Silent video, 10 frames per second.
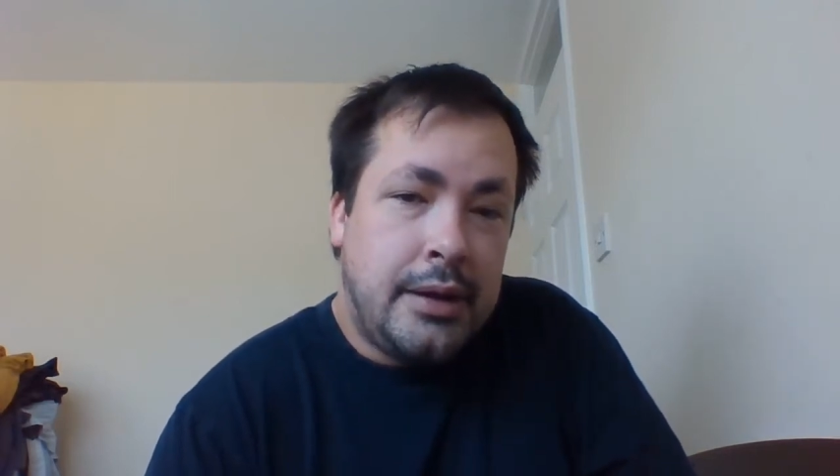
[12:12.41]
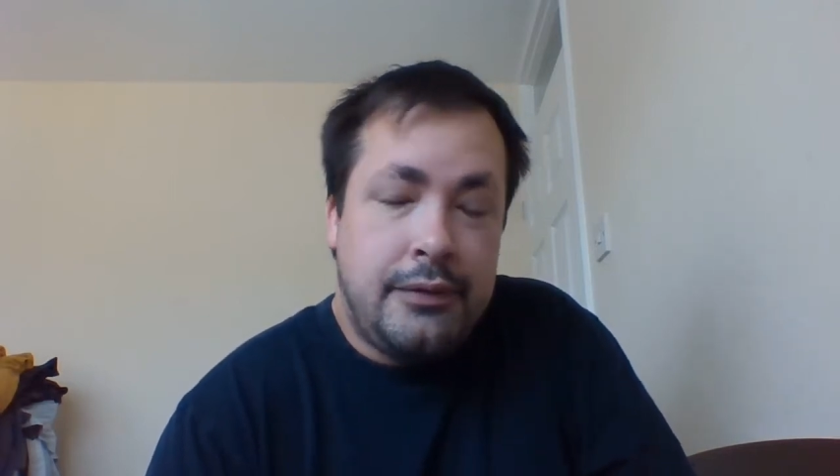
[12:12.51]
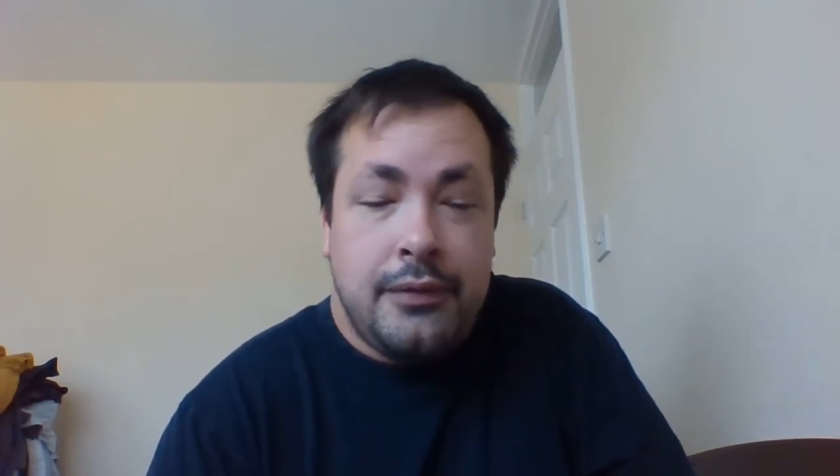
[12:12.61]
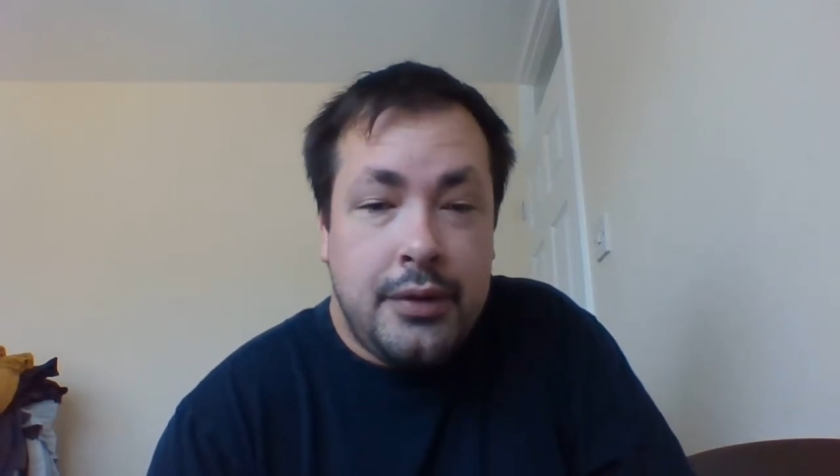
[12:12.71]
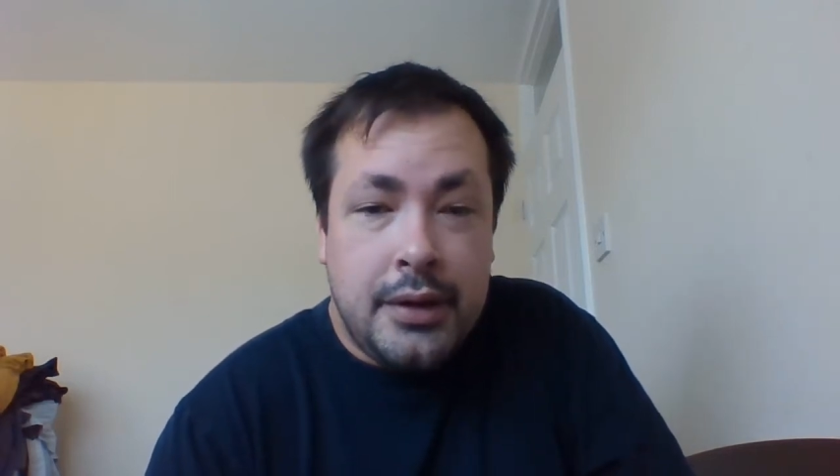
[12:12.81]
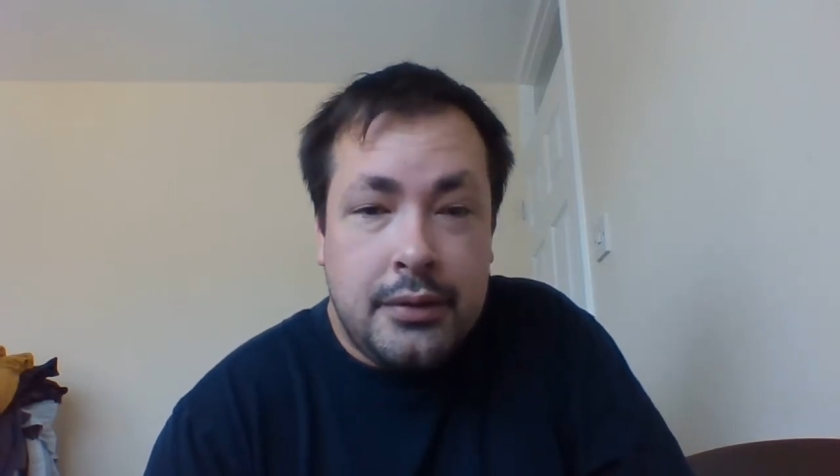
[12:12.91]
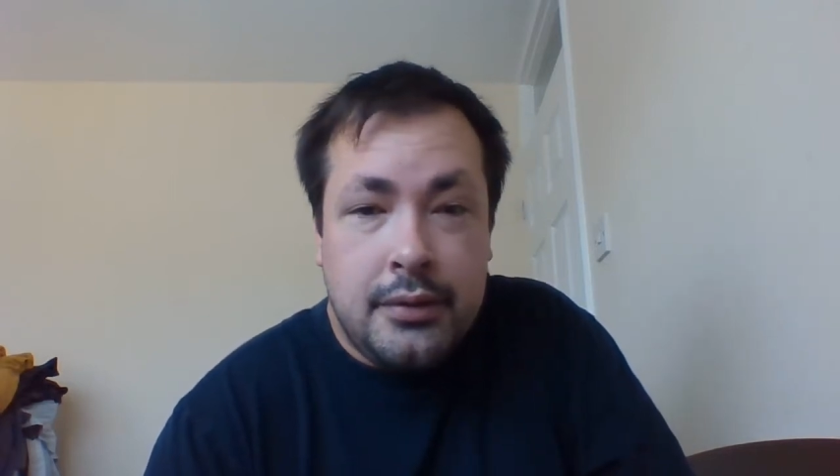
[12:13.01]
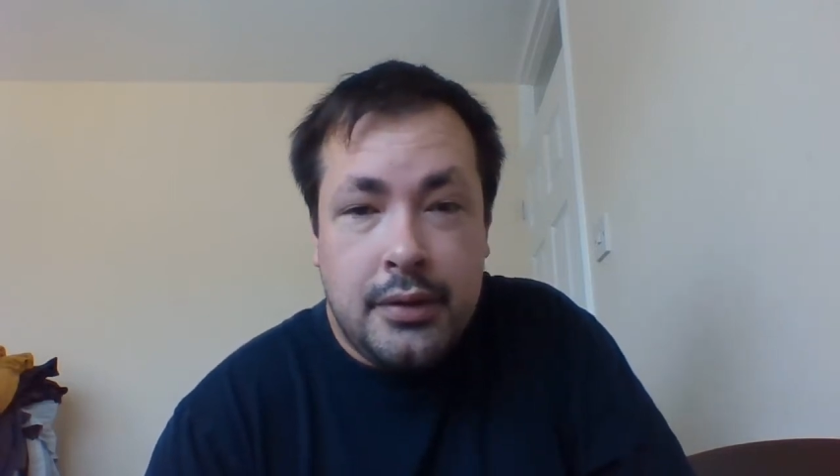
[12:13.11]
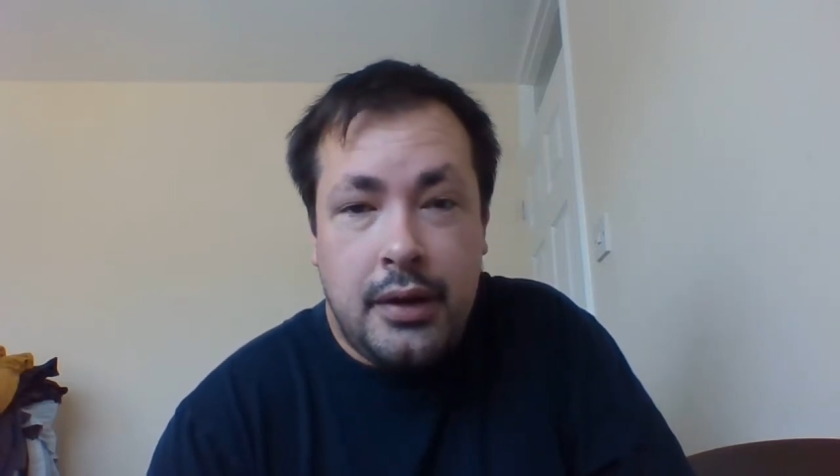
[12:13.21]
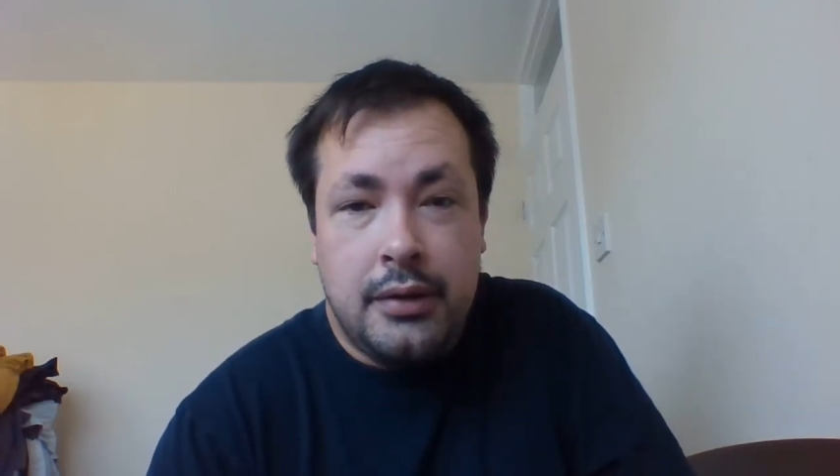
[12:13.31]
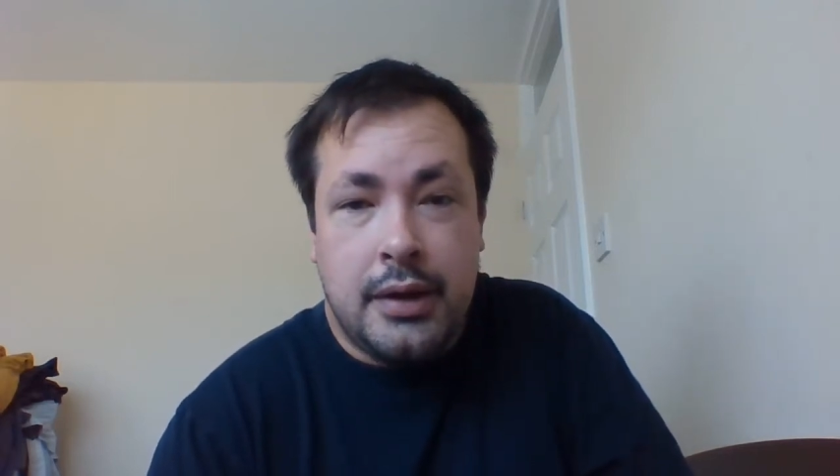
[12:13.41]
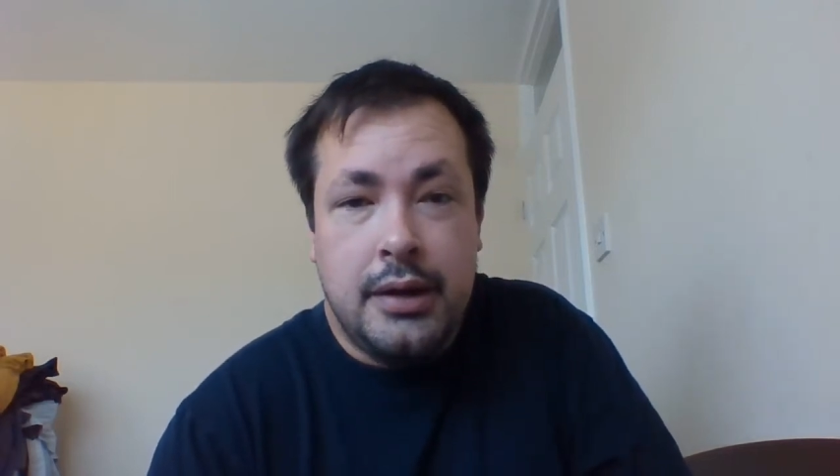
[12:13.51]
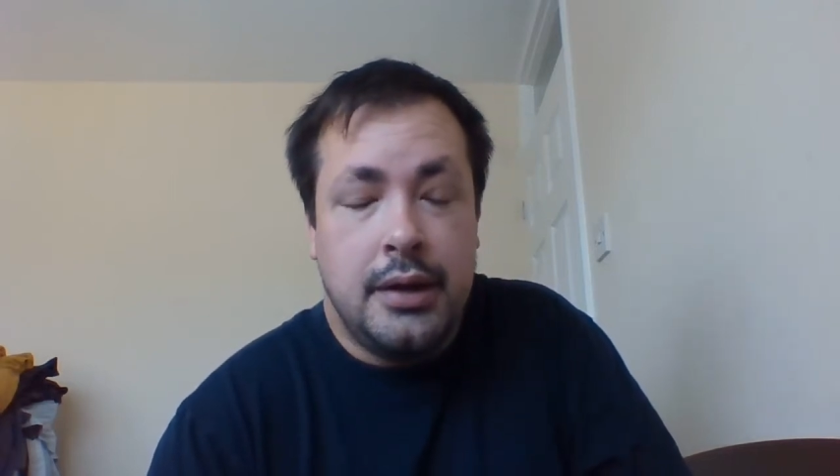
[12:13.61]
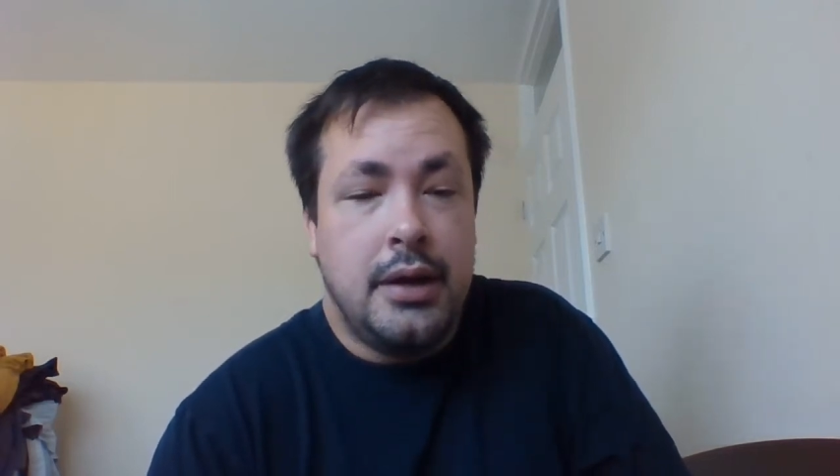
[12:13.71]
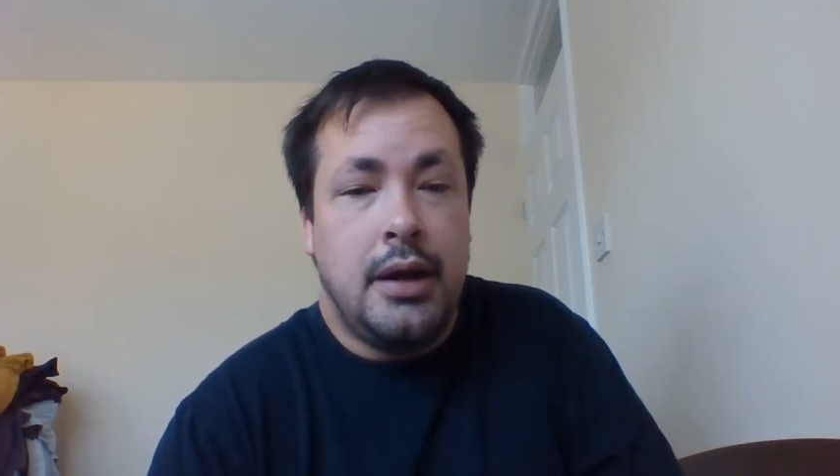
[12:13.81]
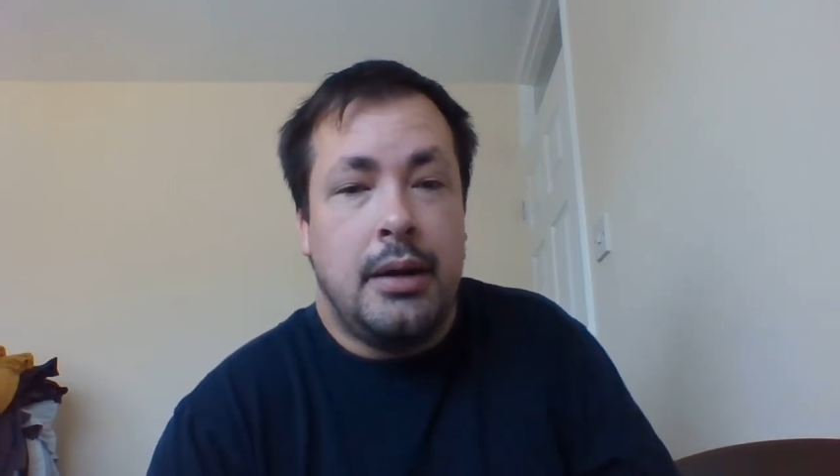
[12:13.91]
that, fine, okay.